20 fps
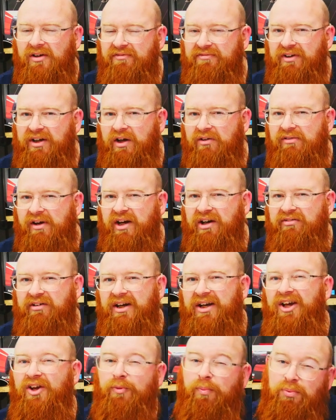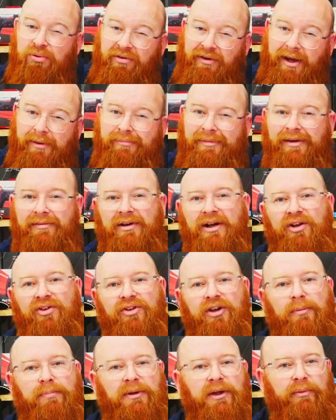Video rendering is primarily
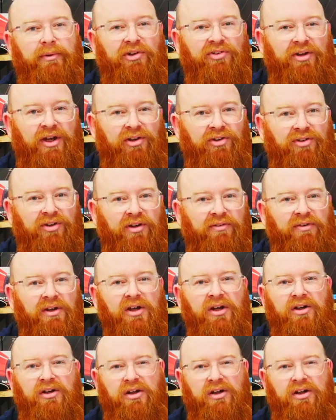C P U intensive.